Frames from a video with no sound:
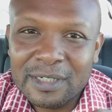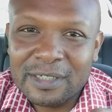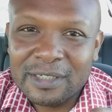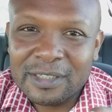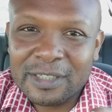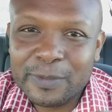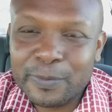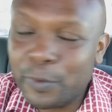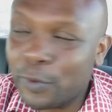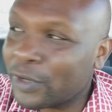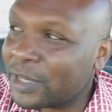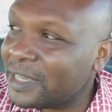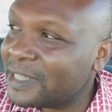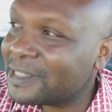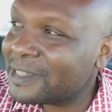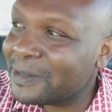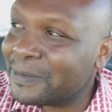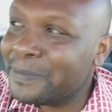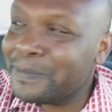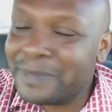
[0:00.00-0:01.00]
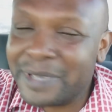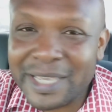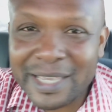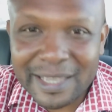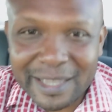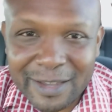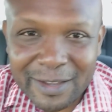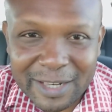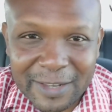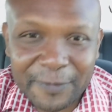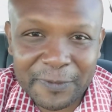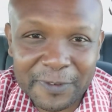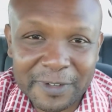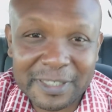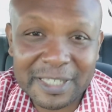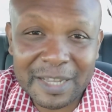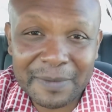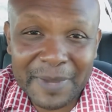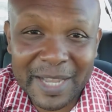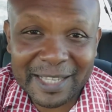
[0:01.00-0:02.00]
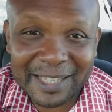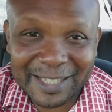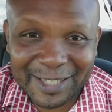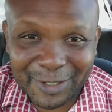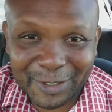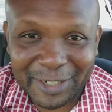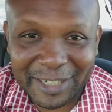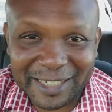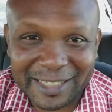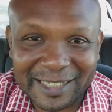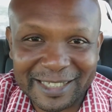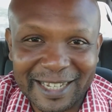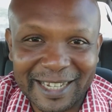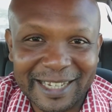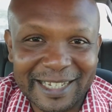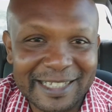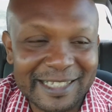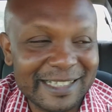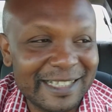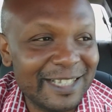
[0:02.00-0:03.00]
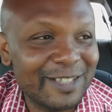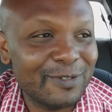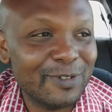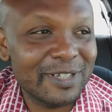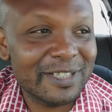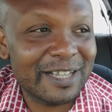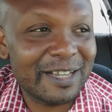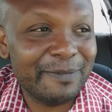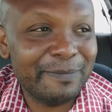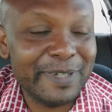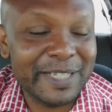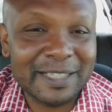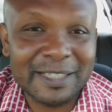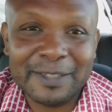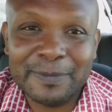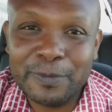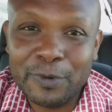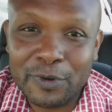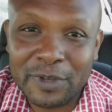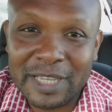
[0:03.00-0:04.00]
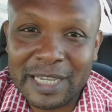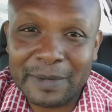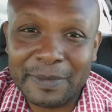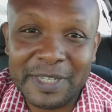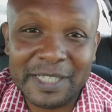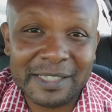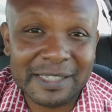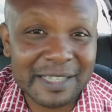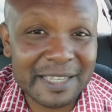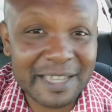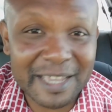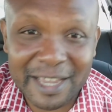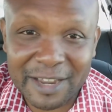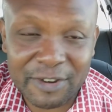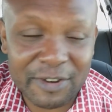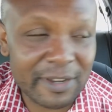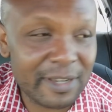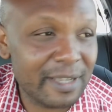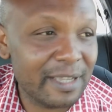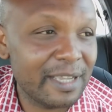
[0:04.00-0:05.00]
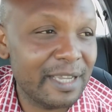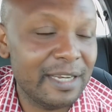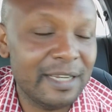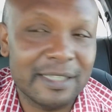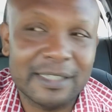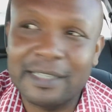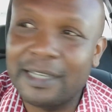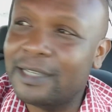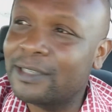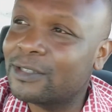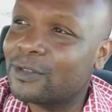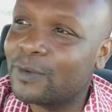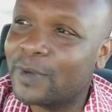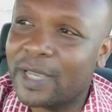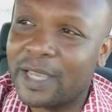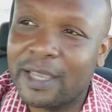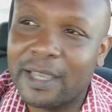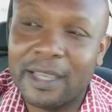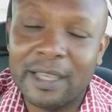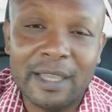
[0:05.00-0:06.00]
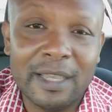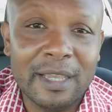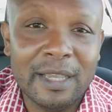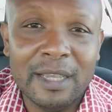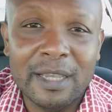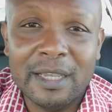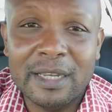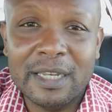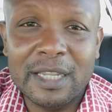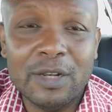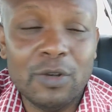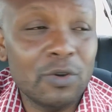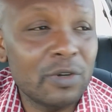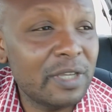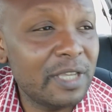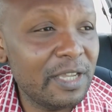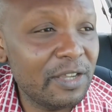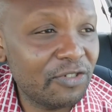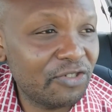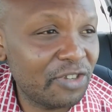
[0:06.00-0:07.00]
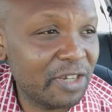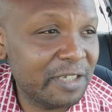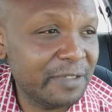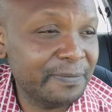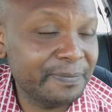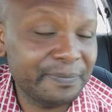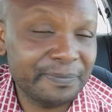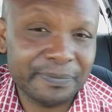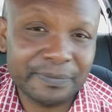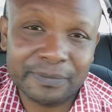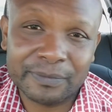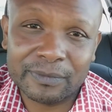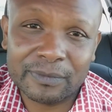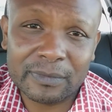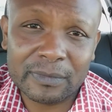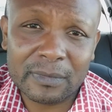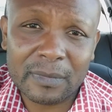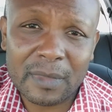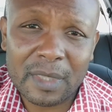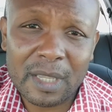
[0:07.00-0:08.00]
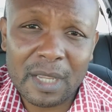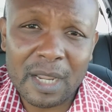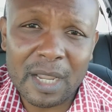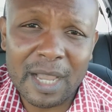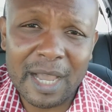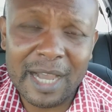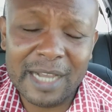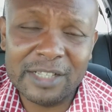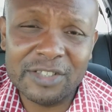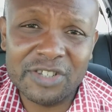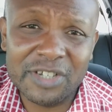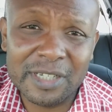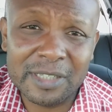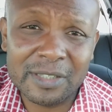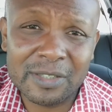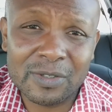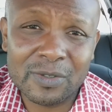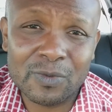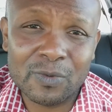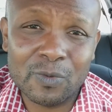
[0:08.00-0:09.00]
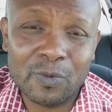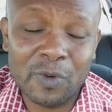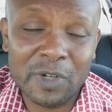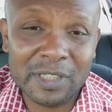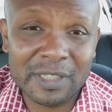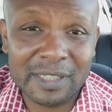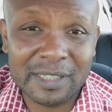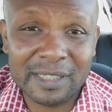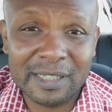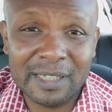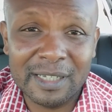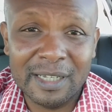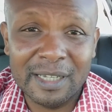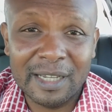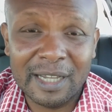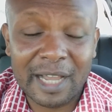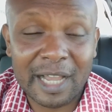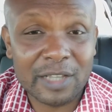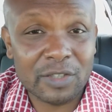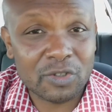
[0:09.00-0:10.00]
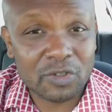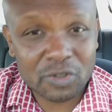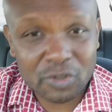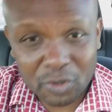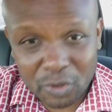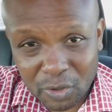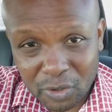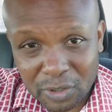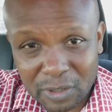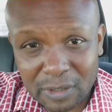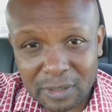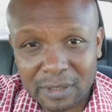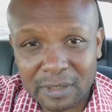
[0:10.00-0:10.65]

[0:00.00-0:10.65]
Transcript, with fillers: spooky to me the first time I saw it guys it was a bit spooky a bit scary in the sense where the location and just what I saw